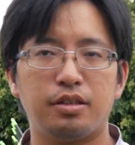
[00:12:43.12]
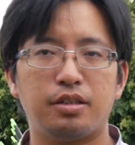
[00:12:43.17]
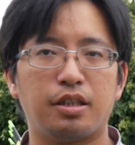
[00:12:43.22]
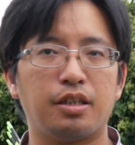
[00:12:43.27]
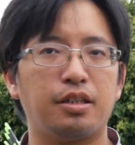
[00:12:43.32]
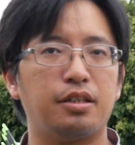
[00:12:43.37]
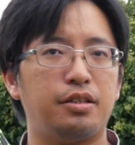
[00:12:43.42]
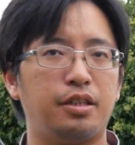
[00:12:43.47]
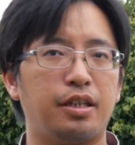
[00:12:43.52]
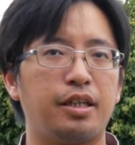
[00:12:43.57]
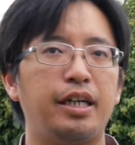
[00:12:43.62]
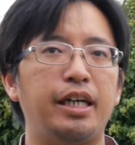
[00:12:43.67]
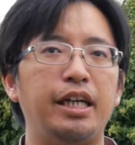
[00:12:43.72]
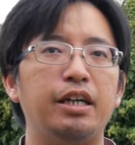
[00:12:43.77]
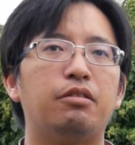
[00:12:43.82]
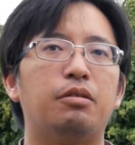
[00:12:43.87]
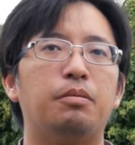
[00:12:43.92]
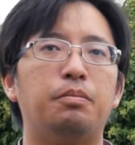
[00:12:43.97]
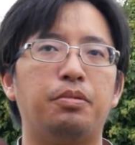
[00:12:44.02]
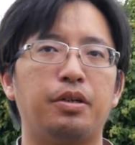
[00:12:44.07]
you can
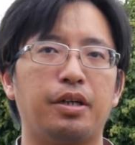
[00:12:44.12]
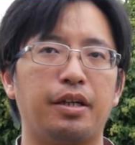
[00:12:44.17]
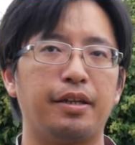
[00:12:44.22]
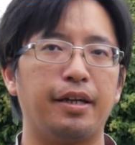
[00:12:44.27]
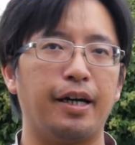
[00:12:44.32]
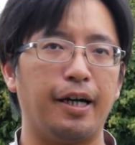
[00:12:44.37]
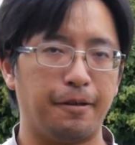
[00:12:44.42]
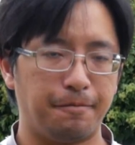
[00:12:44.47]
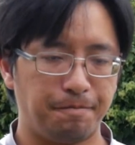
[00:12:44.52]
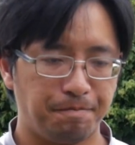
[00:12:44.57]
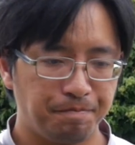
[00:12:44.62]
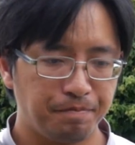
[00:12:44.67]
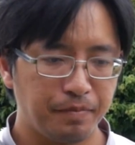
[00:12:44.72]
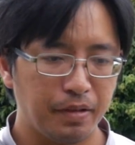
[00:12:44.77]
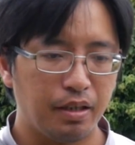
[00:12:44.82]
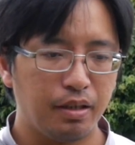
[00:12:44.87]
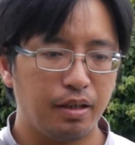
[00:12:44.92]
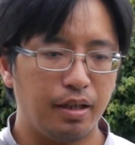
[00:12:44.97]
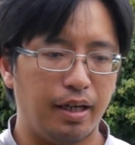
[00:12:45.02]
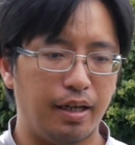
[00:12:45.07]
hear her breathe out.
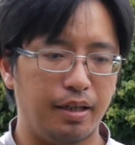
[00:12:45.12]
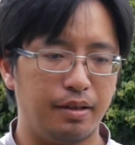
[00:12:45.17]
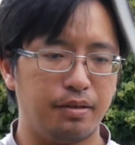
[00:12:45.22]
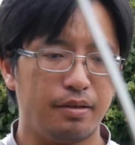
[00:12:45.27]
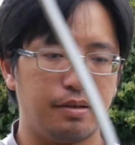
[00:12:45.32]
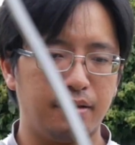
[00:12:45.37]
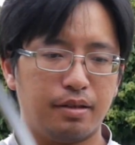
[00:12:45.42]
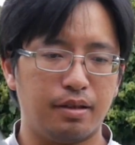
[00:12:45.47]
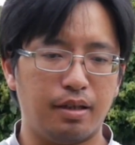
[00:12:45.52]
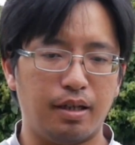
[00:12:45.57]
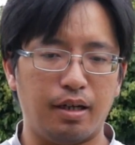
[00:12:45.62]
And